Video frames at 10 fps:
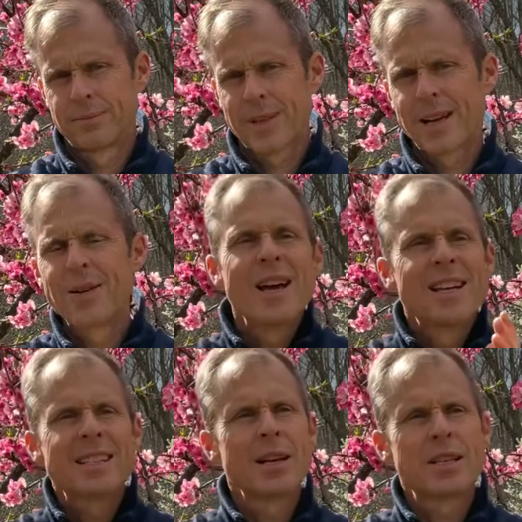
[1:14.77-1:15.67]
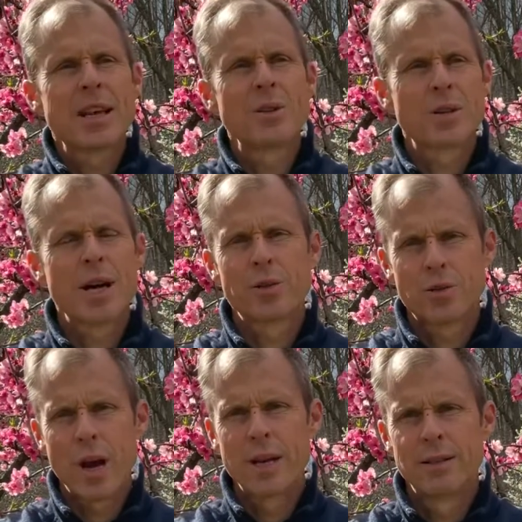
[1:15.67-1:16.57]
I know, sounds kind of
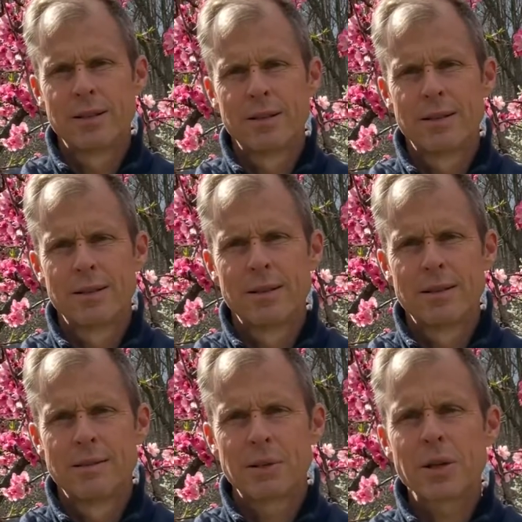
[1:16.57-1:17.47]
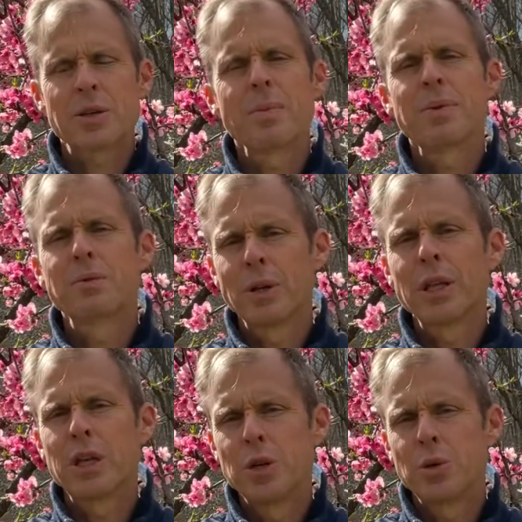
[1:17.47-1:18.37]
trite, but there's something really
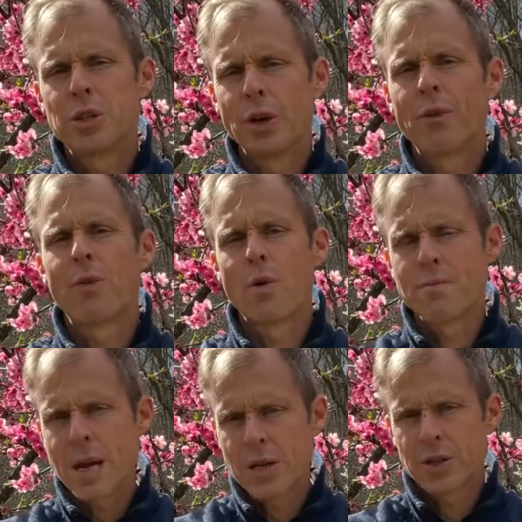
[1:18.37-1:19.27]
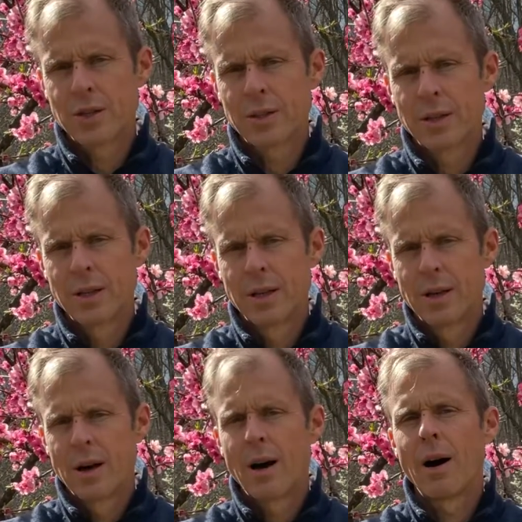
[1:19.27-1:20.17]
huge here, formation
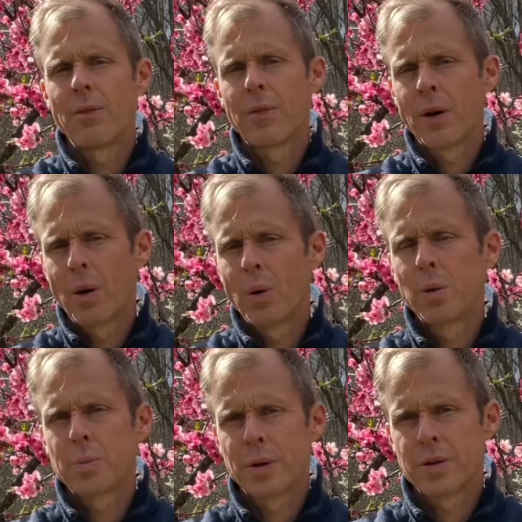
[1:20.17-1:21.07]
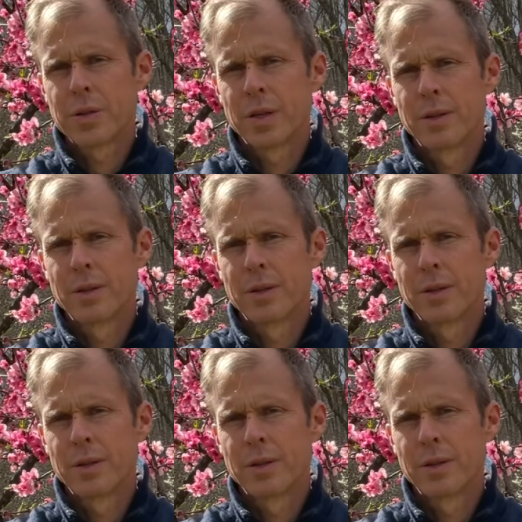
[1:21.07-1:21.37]
of the whole person.